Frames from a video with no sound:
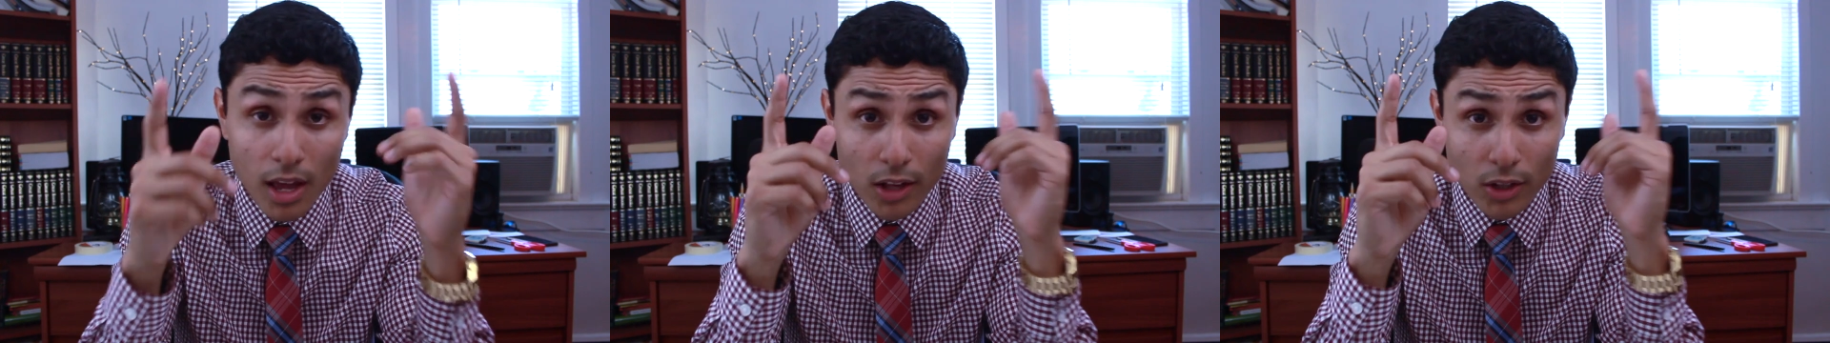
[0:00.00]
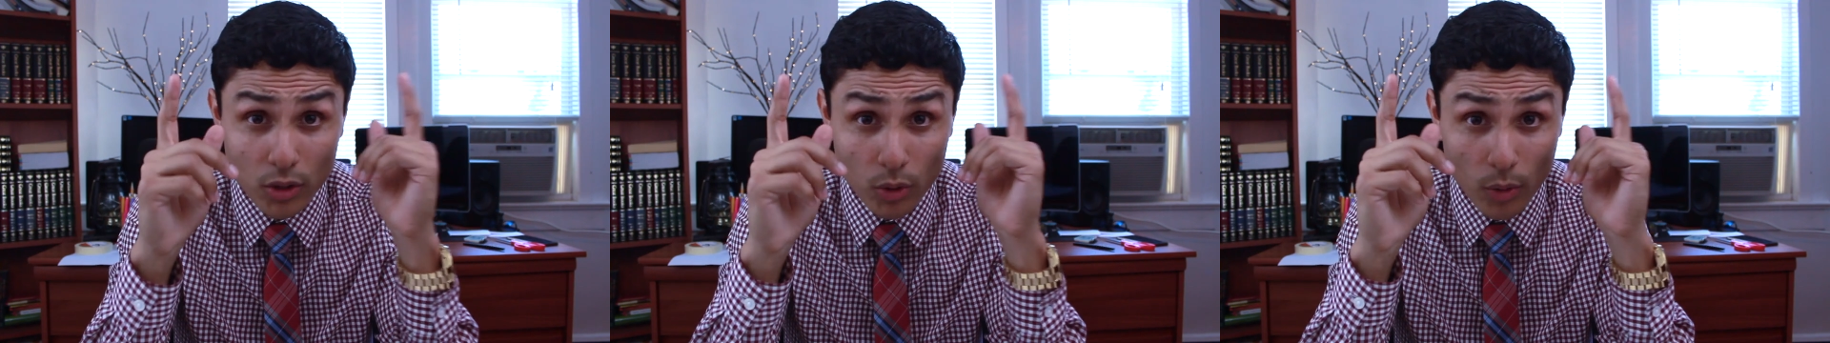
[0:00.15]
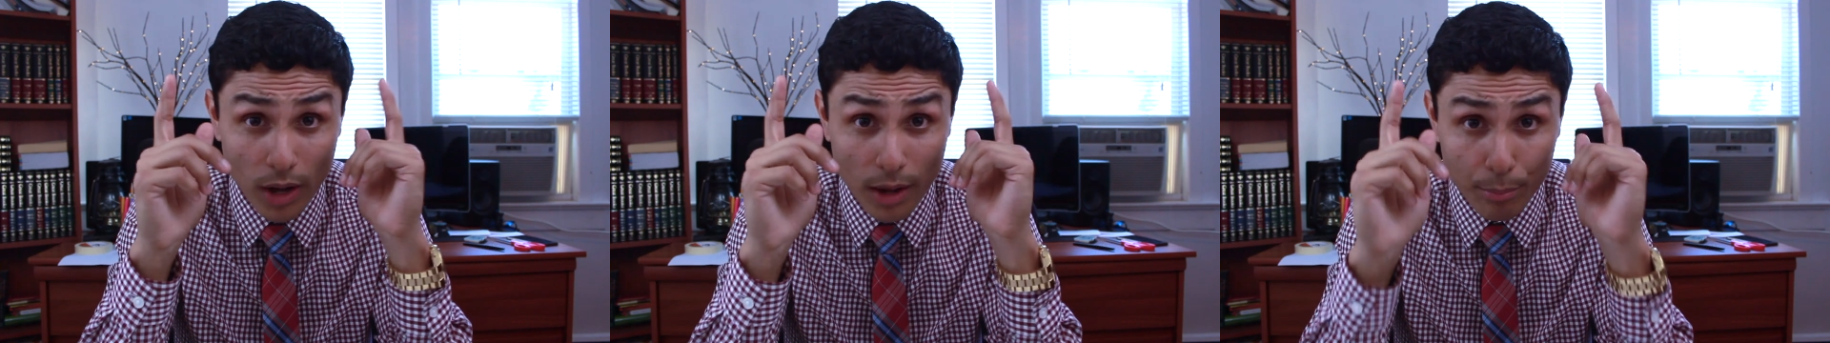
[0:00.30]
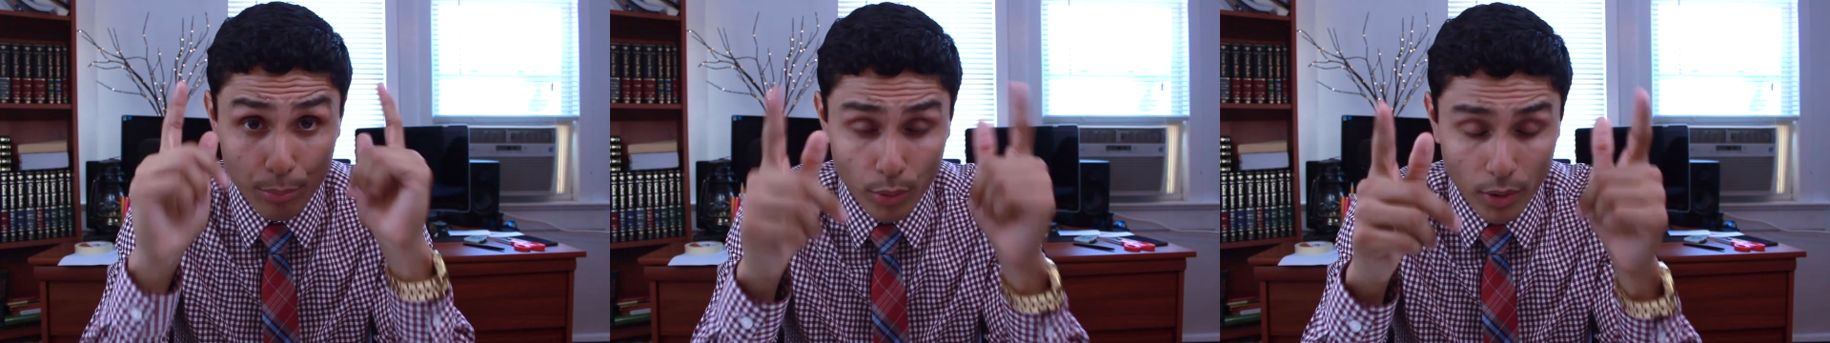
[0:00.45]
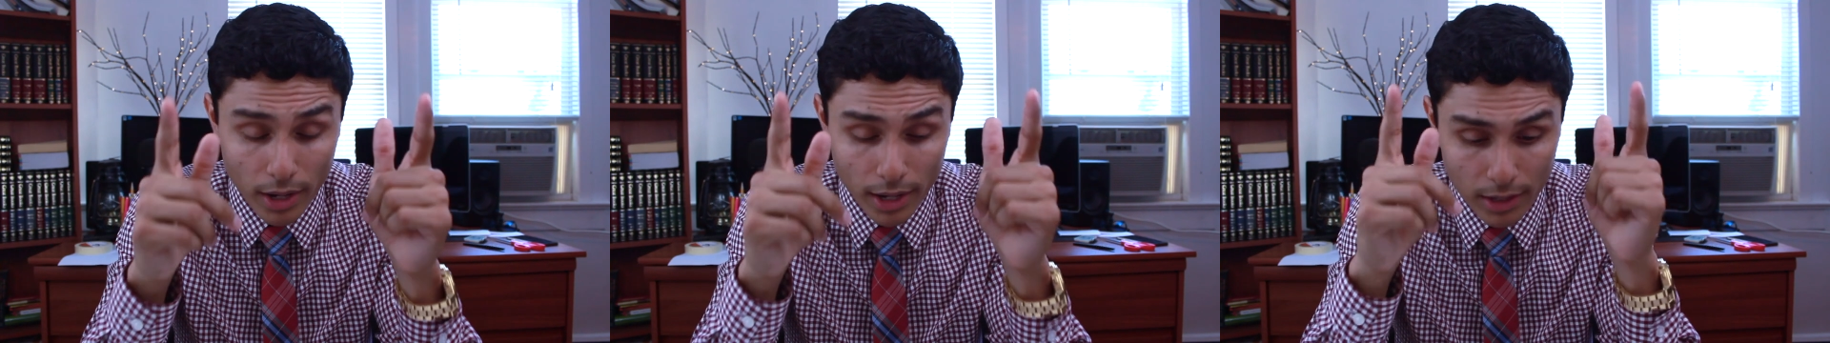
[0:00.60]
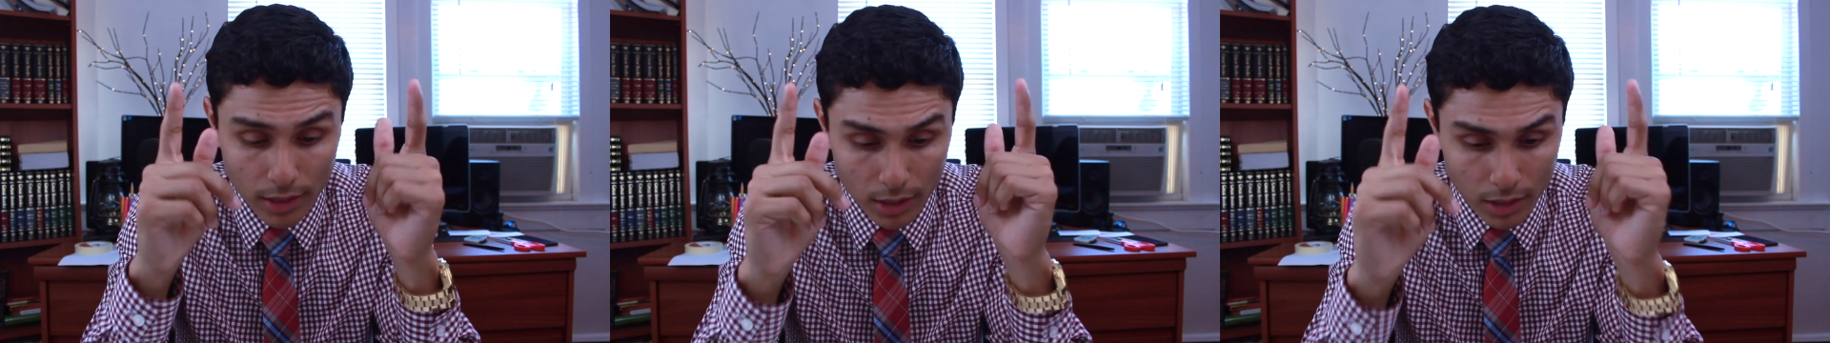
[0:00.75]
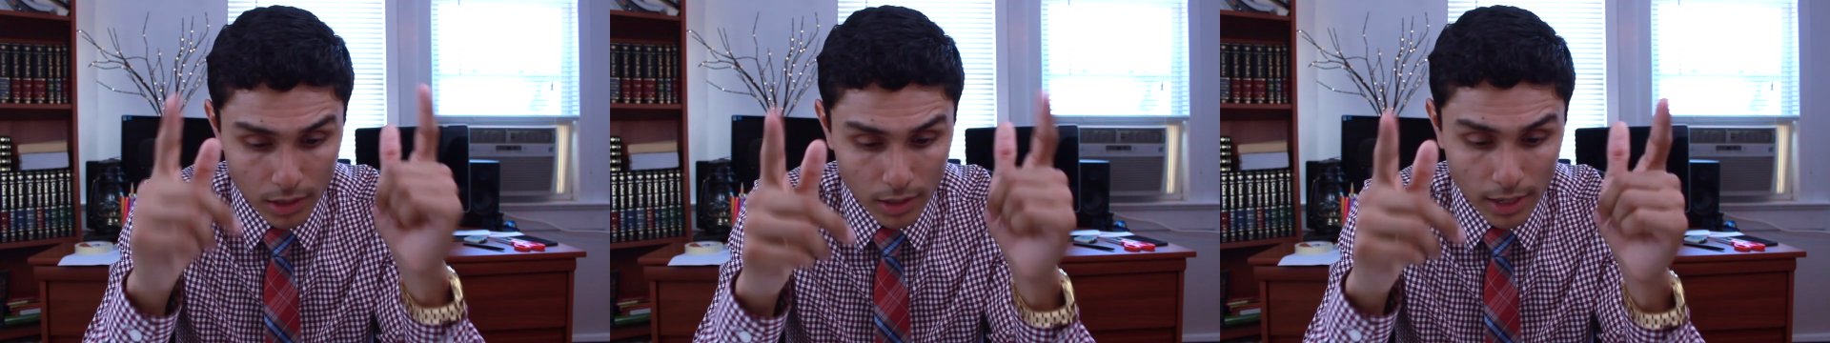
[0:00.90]
So I pray
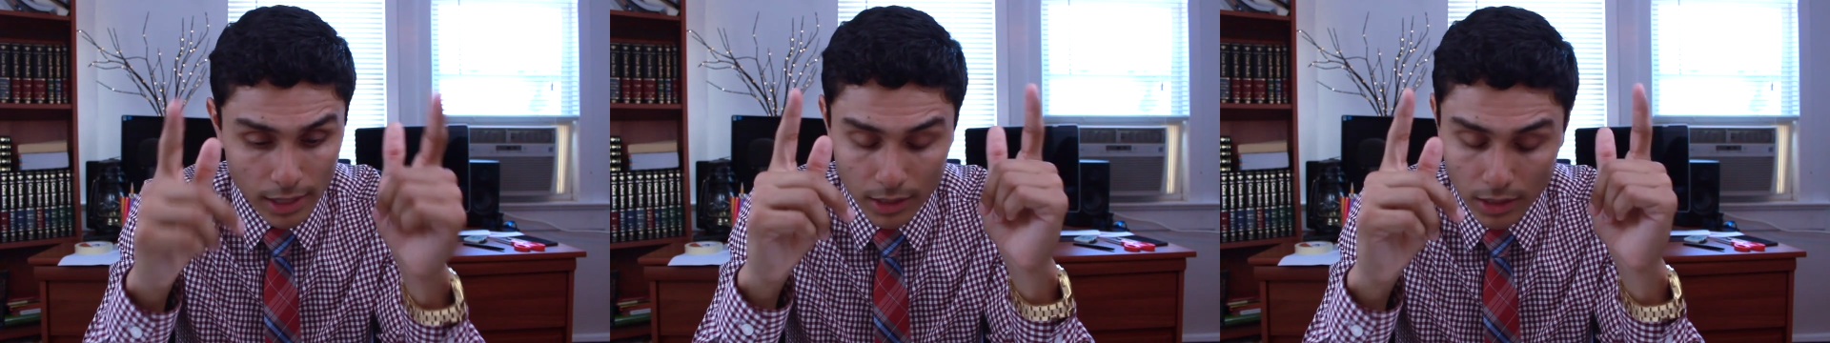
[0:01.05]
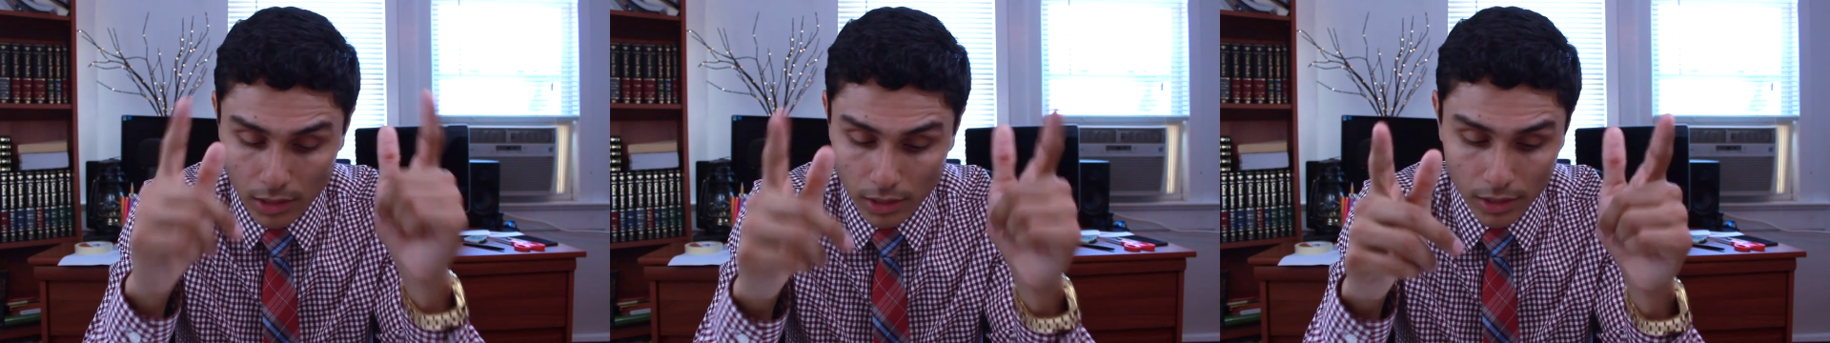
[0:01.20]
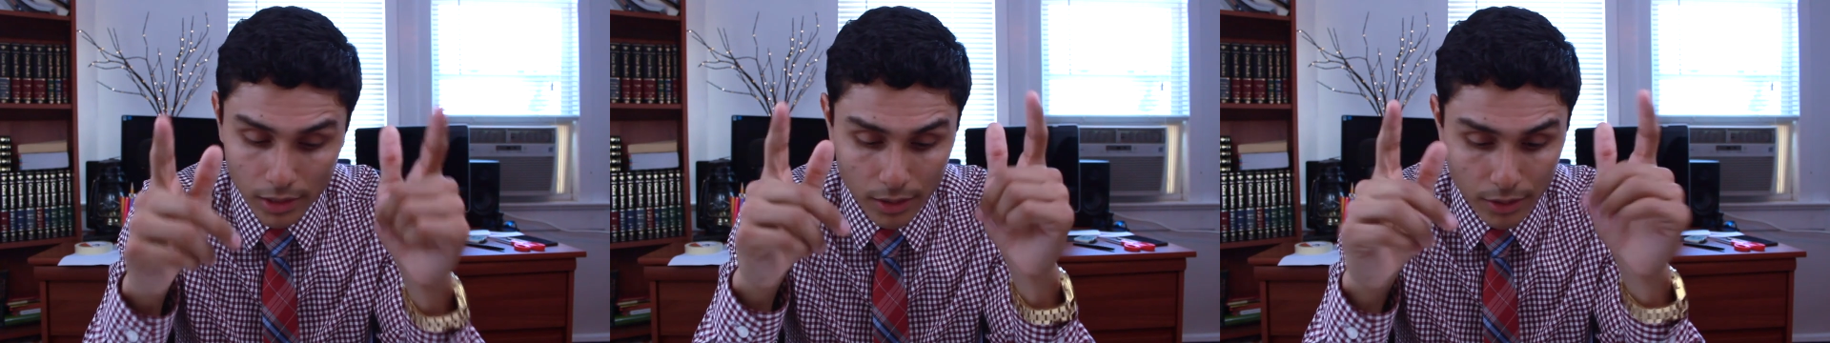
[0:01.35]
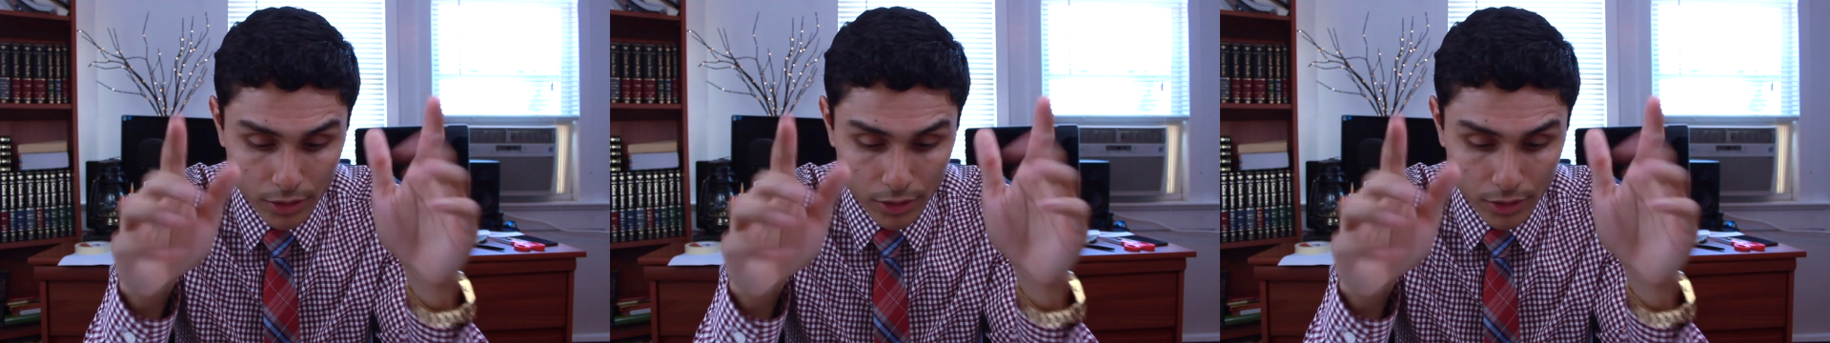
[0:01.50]
and de- I declare